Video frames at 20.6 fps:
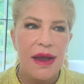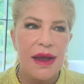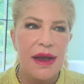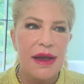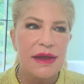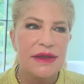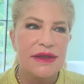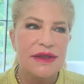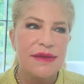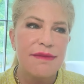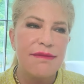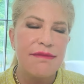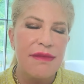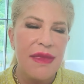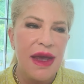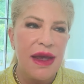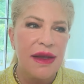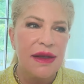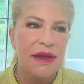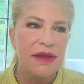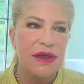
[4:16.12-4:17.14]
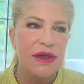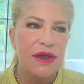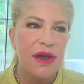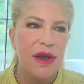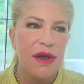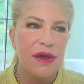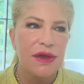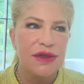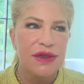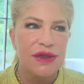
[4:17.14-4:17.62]
It's meant
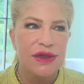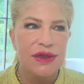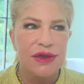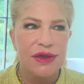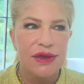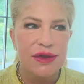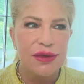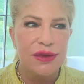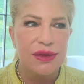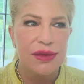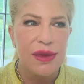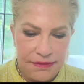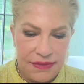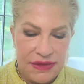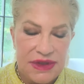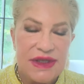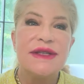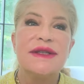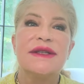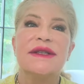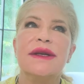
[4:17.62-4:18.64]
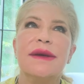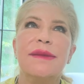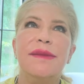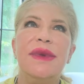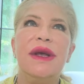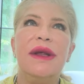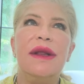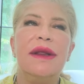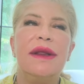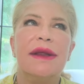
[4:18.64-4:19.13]
to
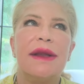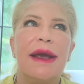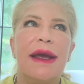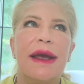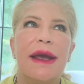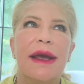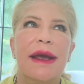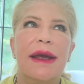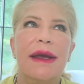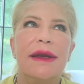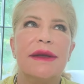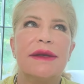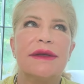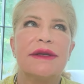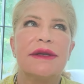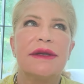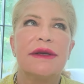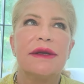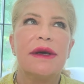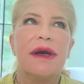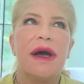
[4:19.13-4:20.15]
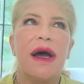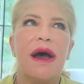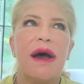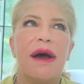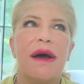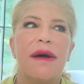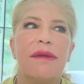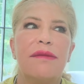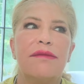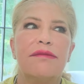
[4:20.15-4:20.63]
stimulate
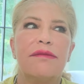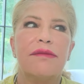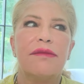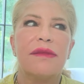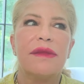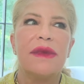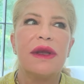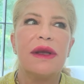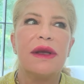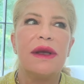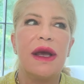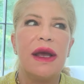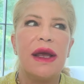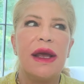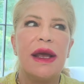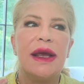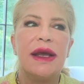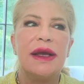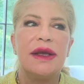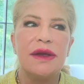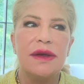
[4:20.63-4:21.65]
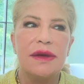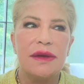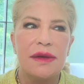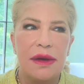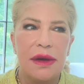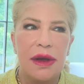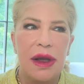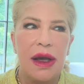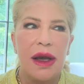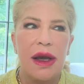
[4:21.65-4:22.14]
um, a,
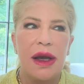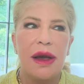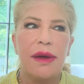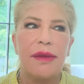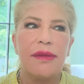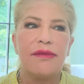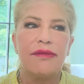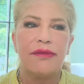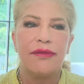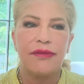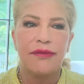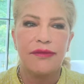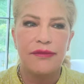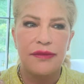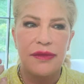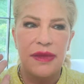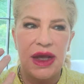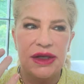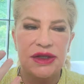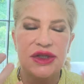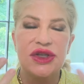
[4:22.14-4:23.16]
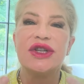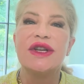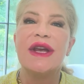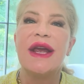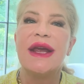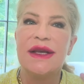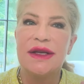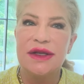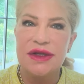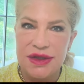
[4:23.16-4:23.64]
um, a
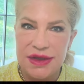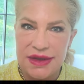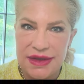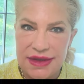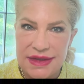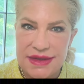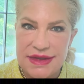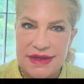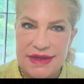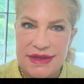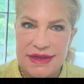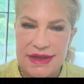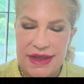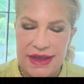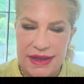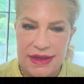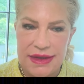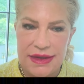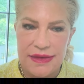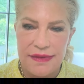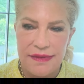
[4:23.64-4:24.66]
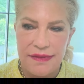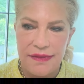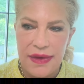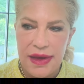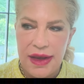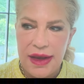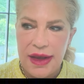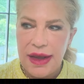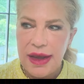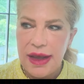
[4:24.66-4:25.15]
change in the skin.
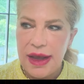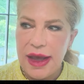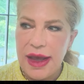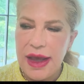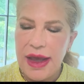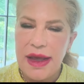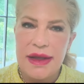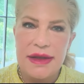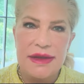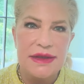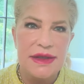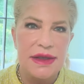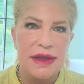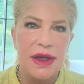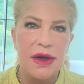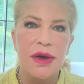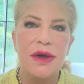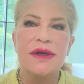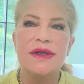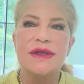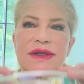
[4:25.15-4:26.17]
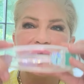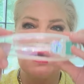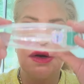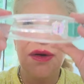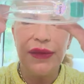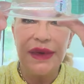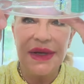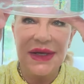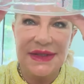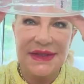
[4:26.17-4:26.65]
And there are
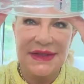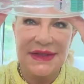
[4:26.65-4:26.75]
so many